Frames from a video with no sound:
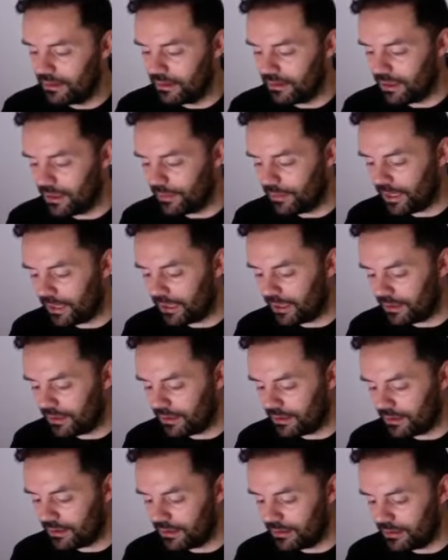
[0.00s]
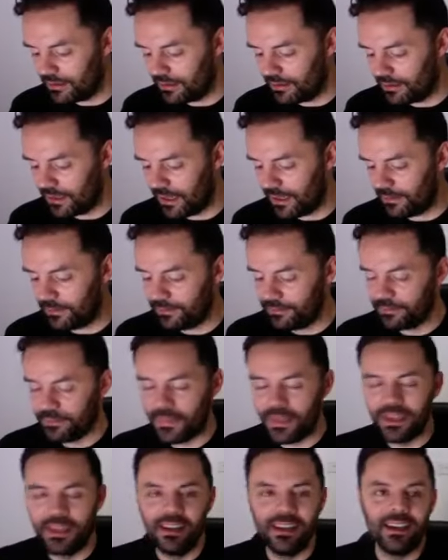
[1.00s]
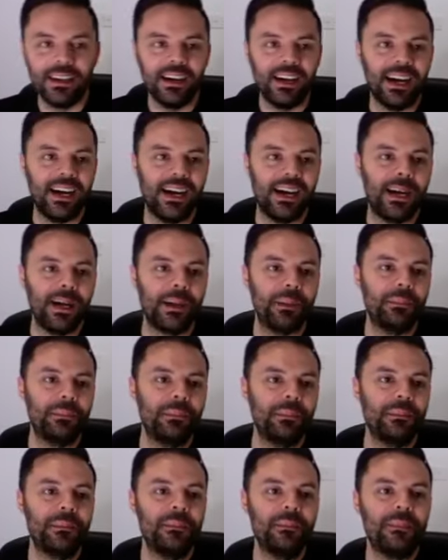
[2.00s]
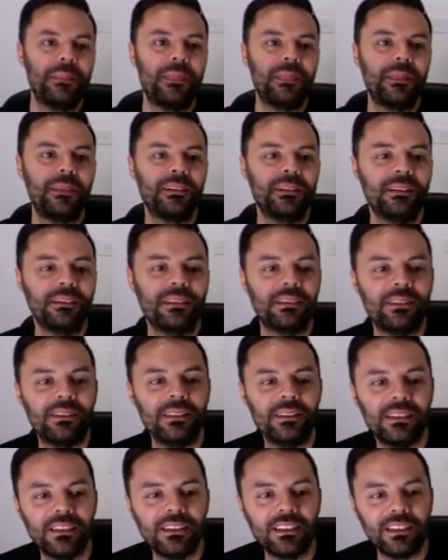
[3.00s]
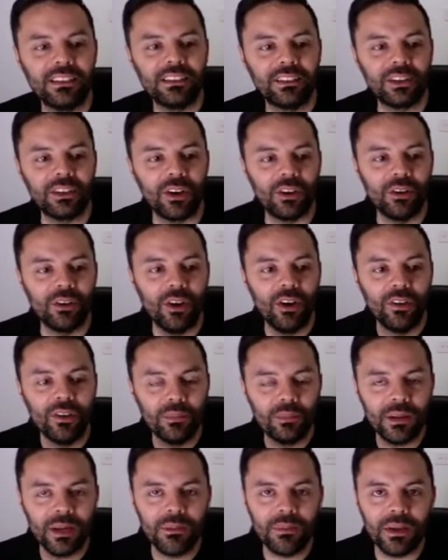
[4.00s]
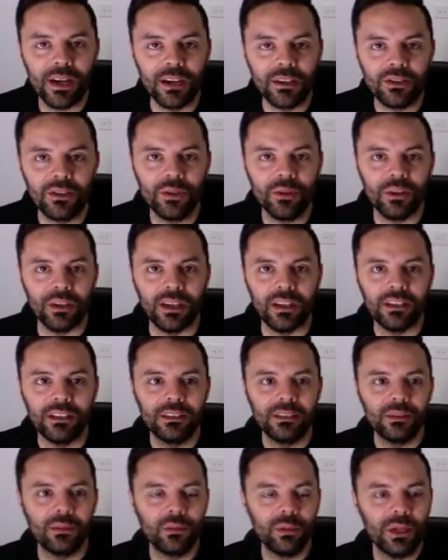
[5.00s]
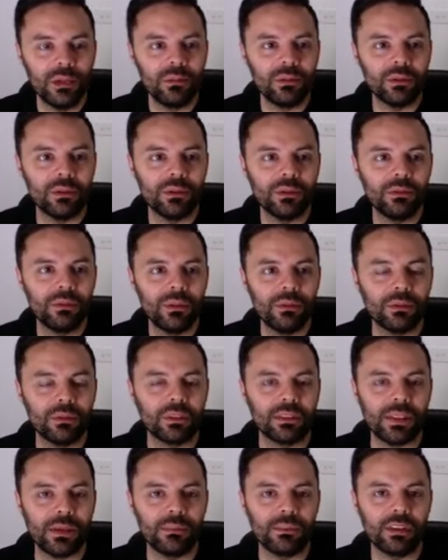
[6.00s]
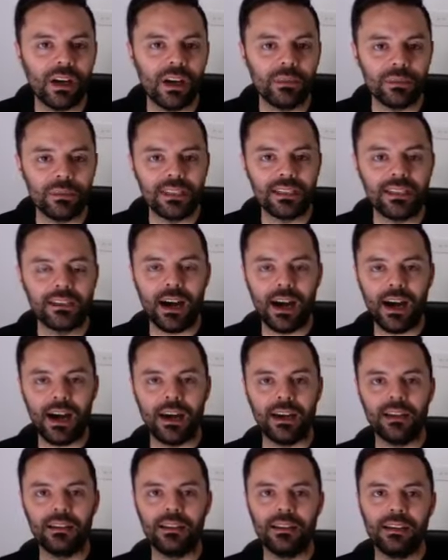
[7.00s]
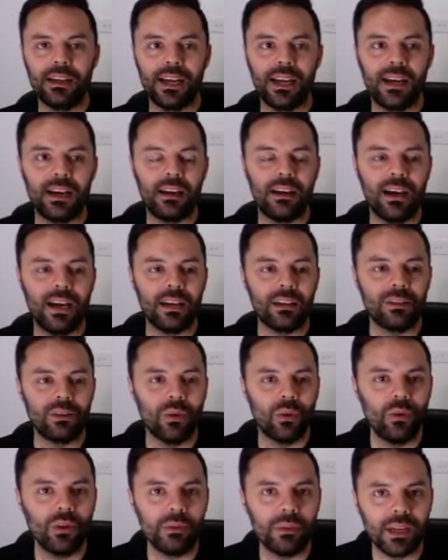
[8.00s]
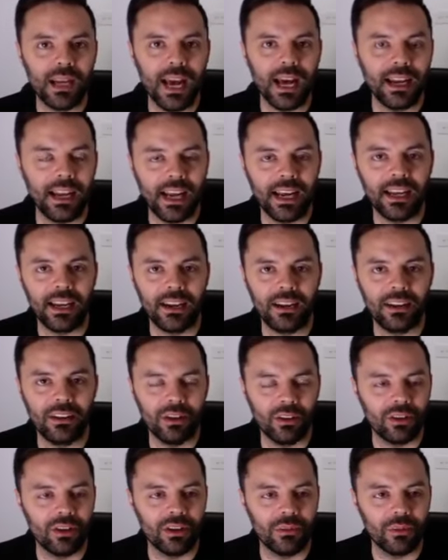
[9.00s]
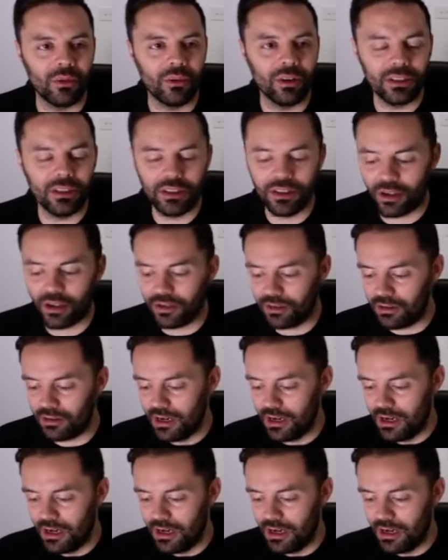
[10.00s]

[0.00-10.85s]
I'll make this. Yeah. Um, so on the PBA tour, we will we will sometimes start our, our tournament at eight o'clock in the morning. So